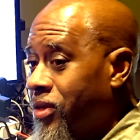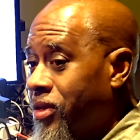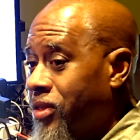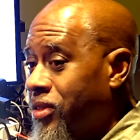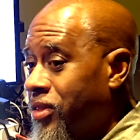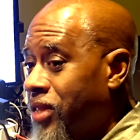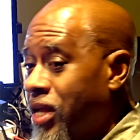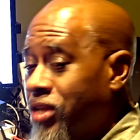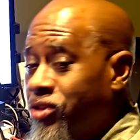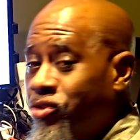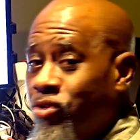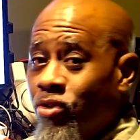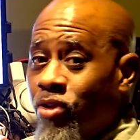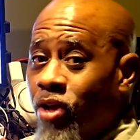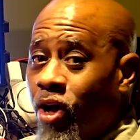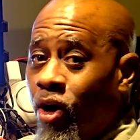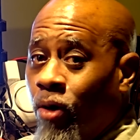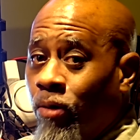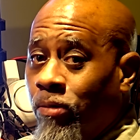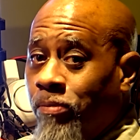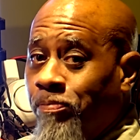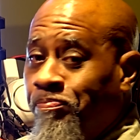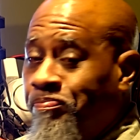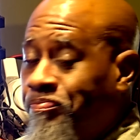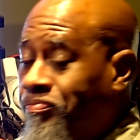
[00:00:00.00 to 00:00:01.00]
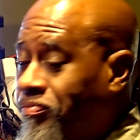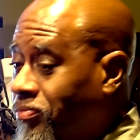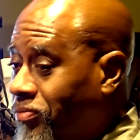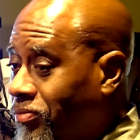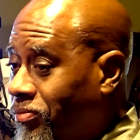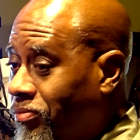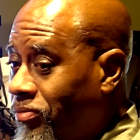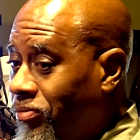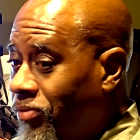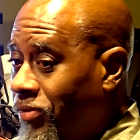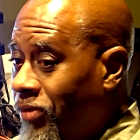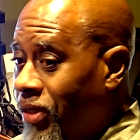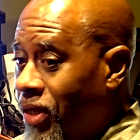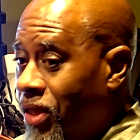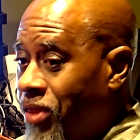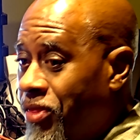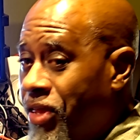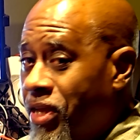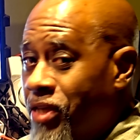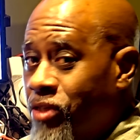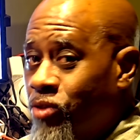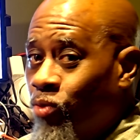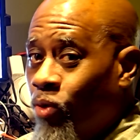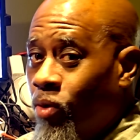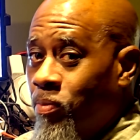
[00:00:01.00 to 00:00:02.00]
that you know
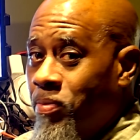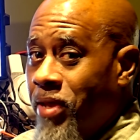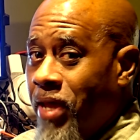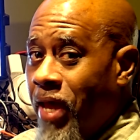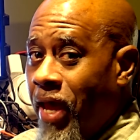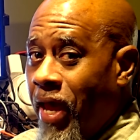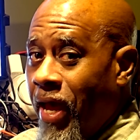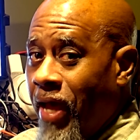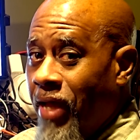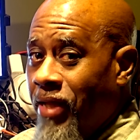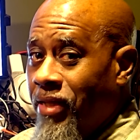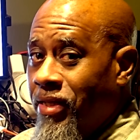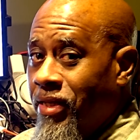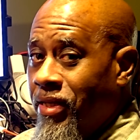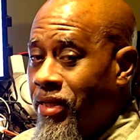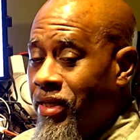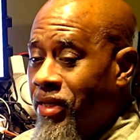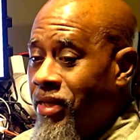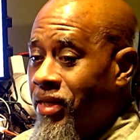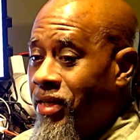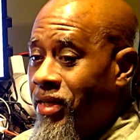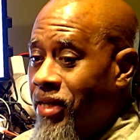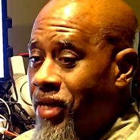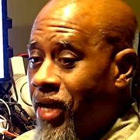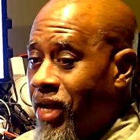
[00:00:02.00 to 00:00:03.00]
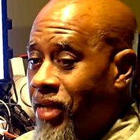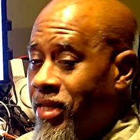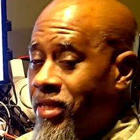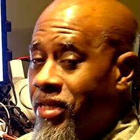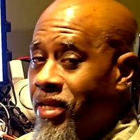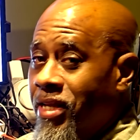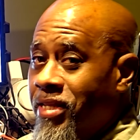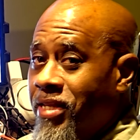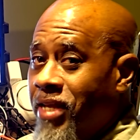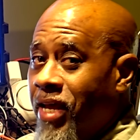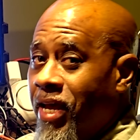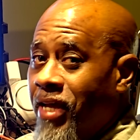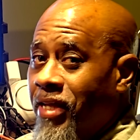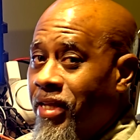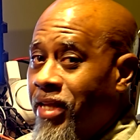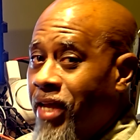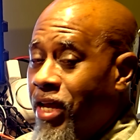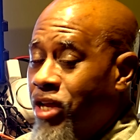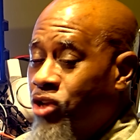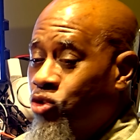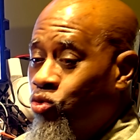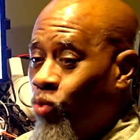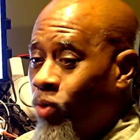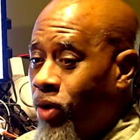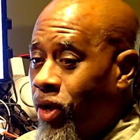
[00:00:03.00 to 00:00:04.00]
this will be handy. And in a day and
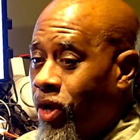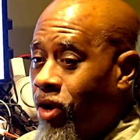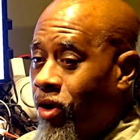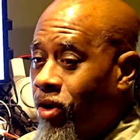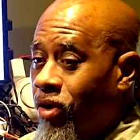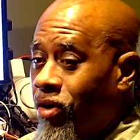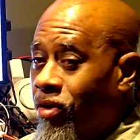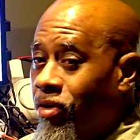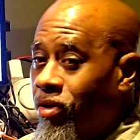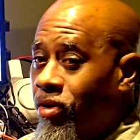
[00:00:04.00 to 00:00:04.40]
age where,